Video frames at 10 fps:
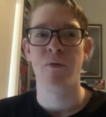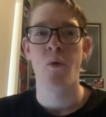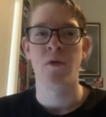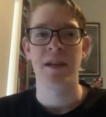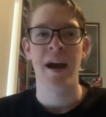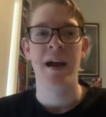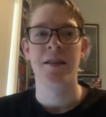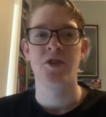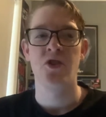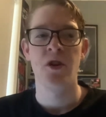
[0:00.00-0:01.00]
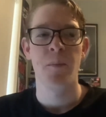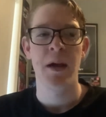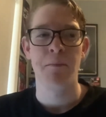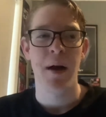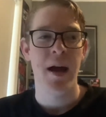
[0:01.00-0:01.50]
48 that shouldn't have
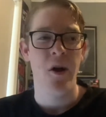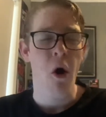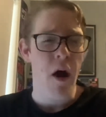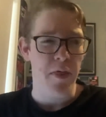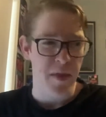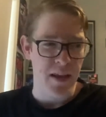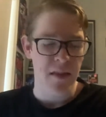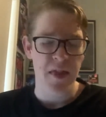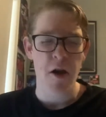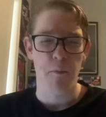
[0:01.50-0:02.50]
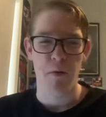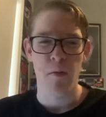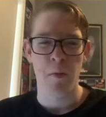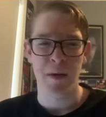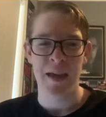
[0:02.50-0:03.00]
been paid. I think there were
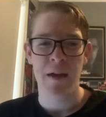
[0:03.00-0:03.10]
probably